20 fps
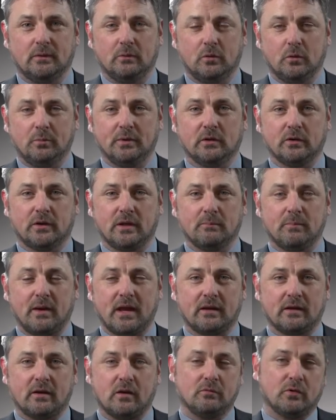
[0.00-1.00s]
We'll be looking
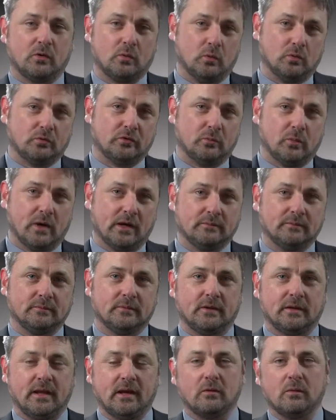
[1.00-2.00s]
back over quarter one
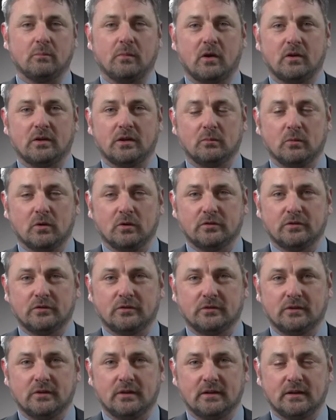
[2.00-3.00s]
and how the market
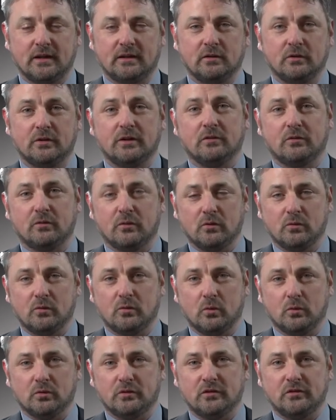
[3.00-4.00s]
was, and then looking through
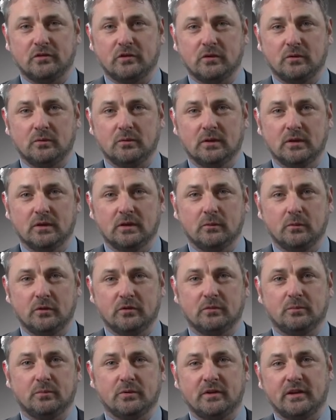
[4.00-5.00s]
quarter two with
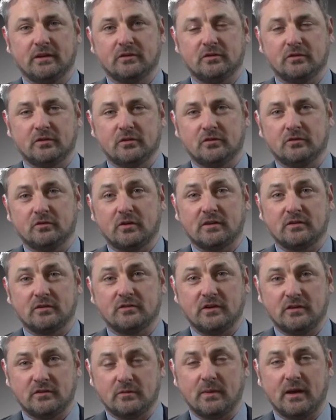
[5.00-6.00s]
some predictions and
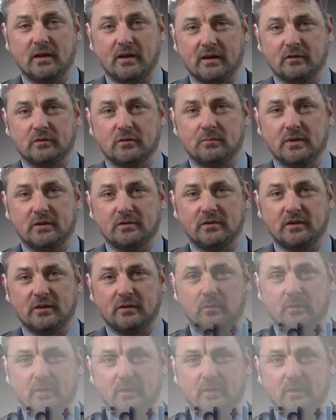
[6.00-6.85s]
strategies about how to best deal